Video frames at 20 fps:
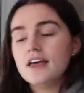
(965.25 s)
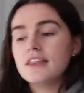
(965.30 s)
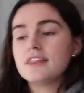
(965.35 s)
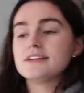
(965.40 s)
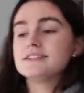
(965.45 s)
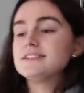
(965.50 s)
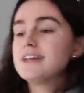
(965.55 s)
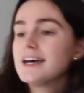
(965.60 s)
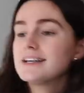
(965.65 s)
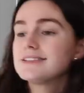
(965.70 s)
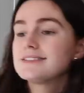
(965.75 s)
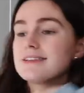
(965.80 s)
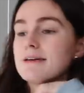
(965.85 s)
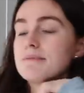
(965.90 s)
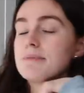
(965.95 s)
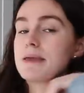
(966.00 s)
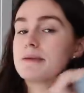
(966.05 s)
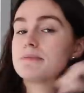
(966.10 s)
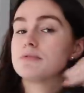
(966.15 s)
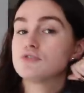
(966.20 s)
The test
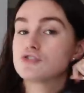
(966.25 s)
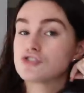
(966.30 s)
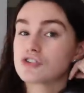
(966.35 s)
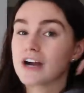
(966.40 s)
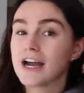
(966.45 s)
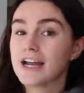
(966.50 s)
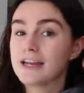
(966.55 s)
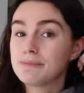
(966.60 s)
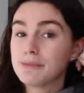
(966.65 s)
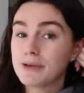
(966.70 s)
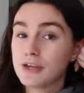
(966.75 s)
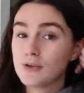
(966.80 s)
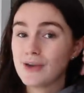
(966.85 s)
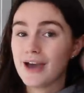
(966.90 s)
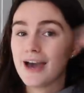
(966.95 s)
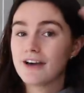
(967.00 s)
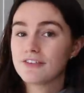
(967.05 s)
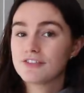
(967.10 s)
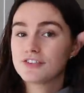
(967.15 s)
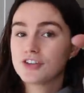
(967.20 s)
that people dread, but you
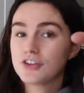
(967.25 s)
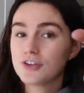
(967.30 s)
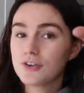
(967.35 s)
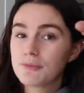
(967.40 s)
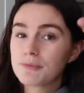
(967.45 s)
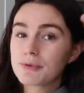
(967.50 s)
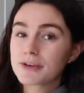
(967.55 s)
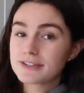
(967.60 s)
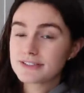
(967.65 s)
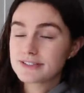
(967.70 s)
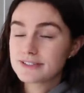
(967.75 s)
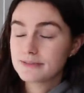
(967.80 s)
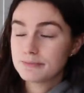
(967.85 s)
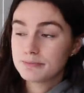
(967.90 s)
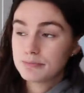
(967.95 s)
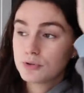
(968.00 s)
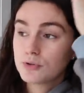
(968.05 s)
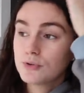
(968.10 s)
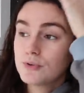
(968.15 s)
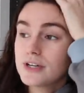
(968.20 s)
have to do it because it's
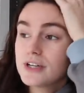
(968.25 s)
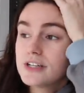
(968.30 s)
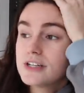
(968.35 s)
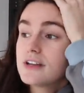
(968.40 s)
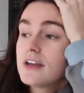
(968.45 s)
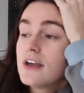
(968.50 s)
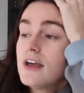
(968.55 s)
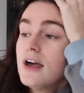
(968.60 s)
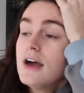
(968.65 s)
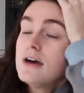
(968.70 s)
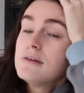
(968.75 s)
important.